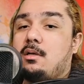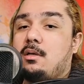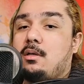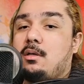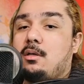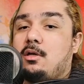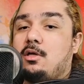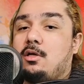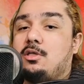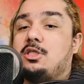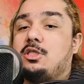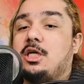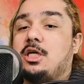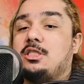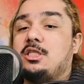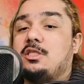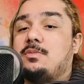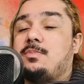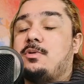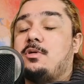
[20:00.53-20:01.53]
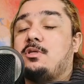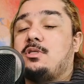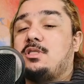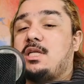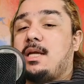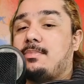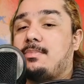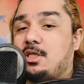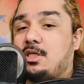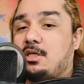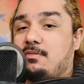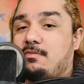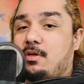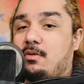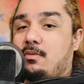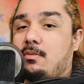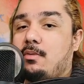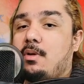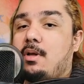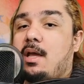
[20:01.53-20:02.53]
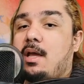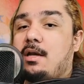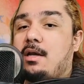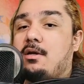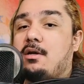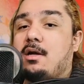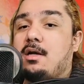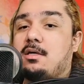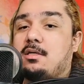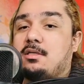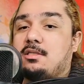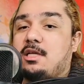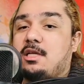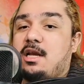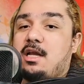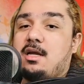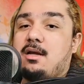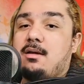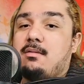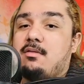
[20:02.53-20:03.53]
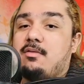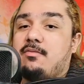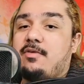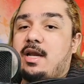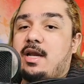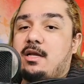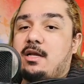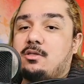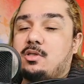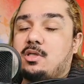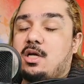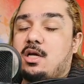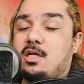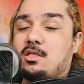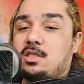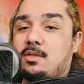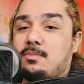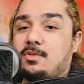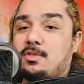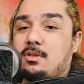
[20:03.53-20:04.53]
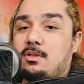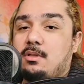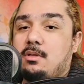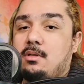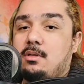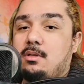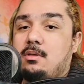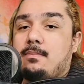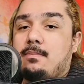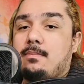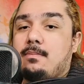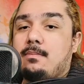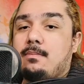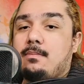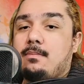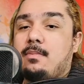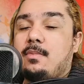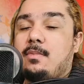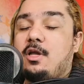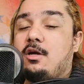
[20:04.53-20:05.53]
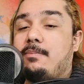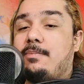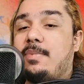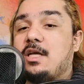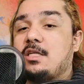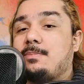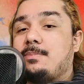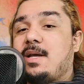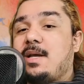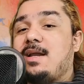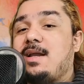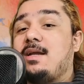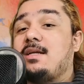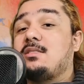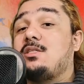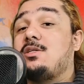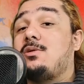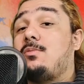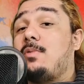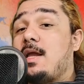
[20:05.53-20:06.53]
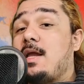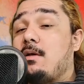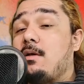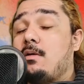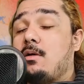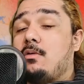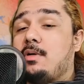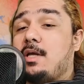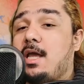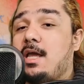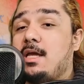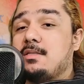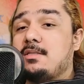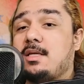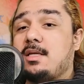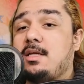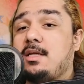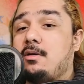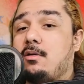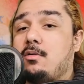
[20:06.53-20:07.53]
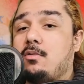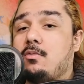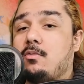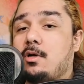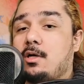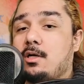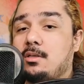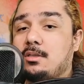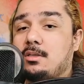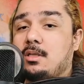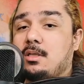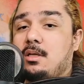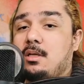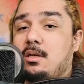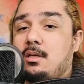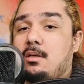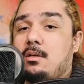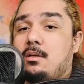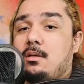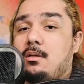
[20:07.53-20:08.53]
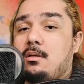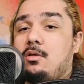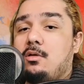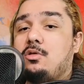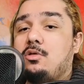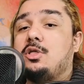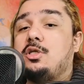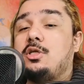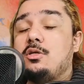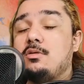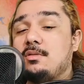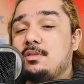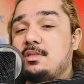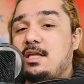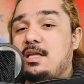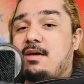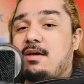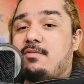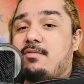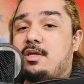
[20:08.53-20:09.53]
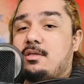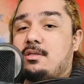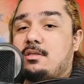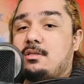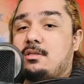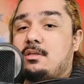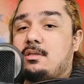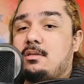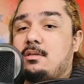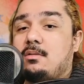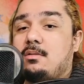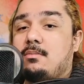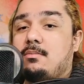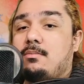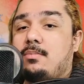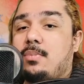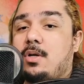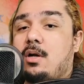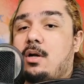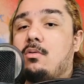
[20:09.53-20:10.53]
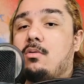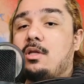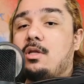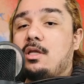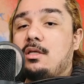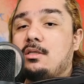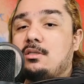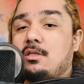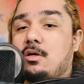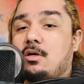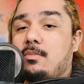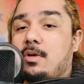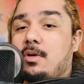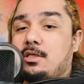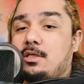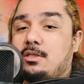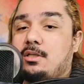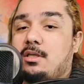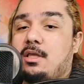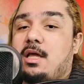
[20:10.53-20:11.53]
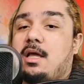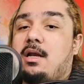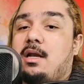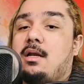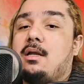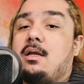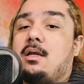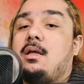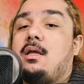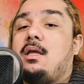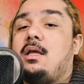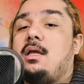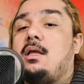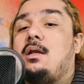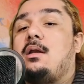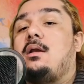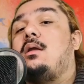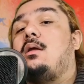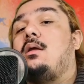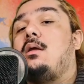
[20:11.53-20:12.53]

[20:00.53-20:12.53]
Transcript: your judge's perception of you and your understanding of the financial concepts. Your best bet is to write your own case in your own words. You should use the evidence, but only so much that it